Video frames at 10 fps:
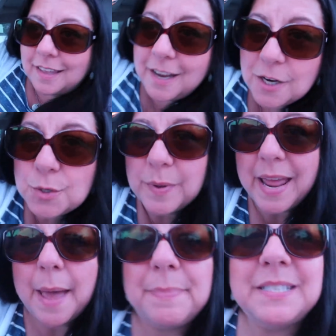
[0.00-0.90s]
Here's what
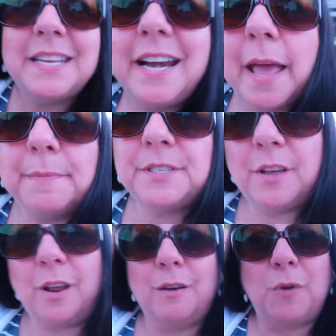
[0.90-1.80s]
happened in an
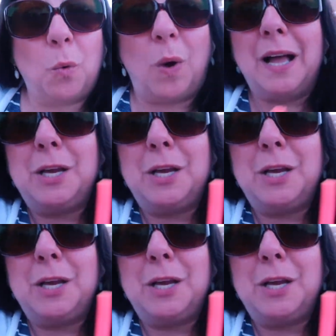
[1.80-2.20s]
episode of While